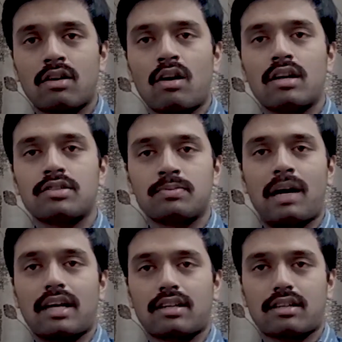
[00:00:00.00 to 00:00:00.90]

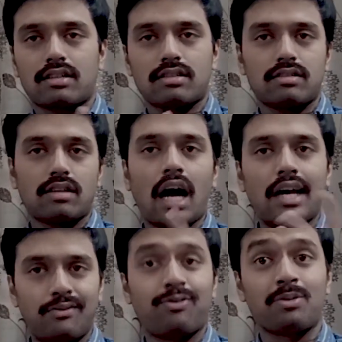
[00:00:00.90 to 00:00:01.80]
Smart
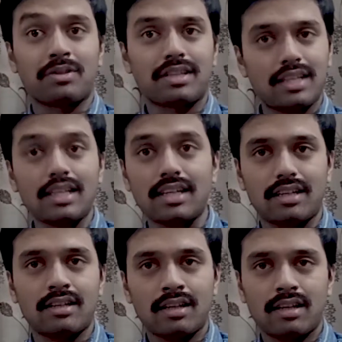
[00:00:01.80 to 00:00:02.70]
iPhone
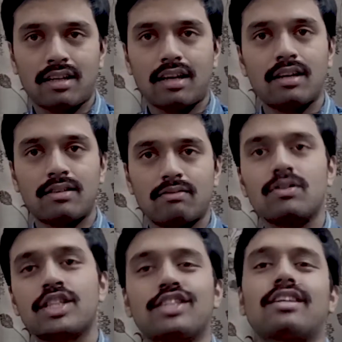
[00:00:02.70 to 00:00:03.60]
Key,
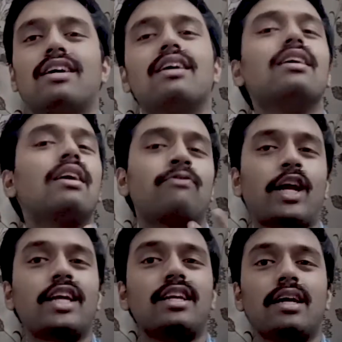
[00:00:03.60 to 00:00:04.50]
which is a
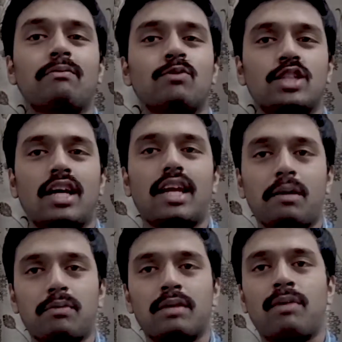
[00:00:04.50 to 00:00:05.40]
funny name which I
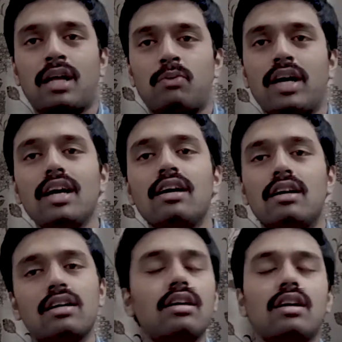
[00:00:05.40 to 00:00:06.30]
named it, by the way.
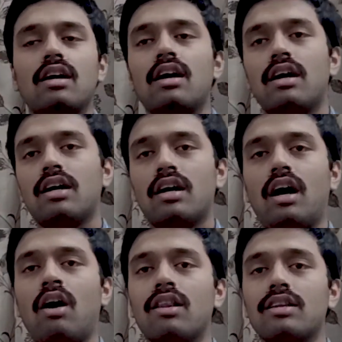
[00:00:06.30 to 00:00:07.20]

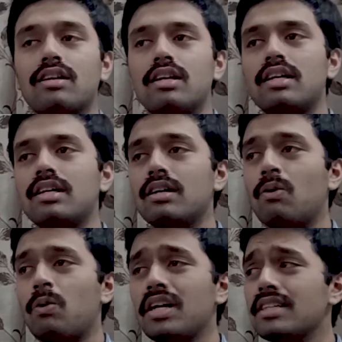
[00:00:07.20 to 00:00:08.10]

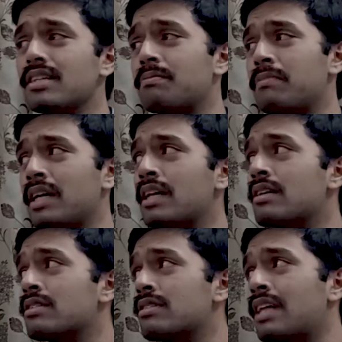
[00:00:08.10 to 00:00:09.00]
What does it mean
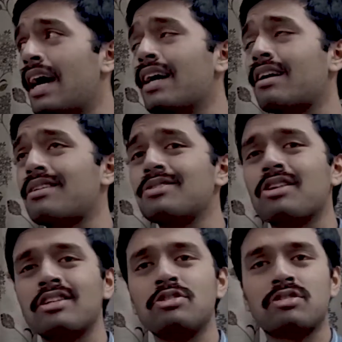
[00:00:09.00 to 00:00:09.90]
is that you
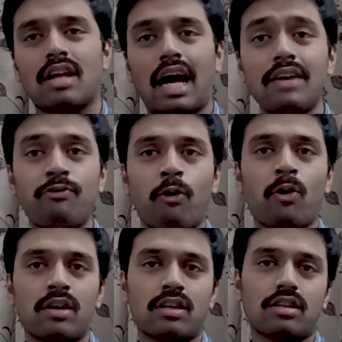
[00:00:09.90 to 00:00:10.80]
can use your
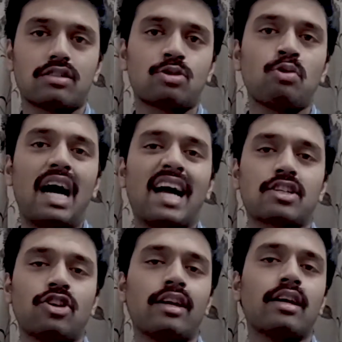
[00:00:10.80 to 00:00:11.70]
iPhone to
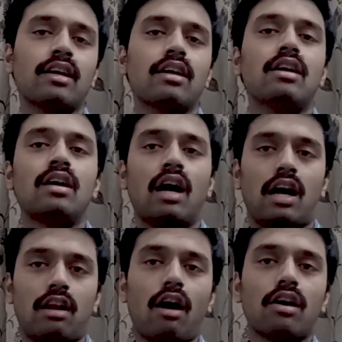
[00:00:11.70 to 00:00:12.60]
actually
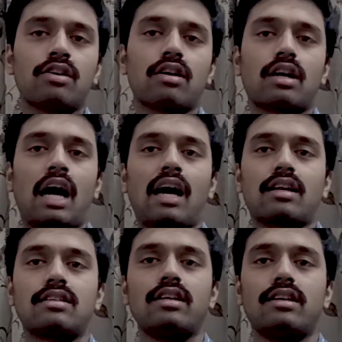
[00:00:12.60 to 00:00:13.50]
unlock your car
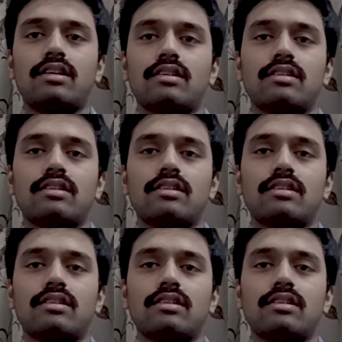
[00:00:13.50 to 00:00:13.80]
key.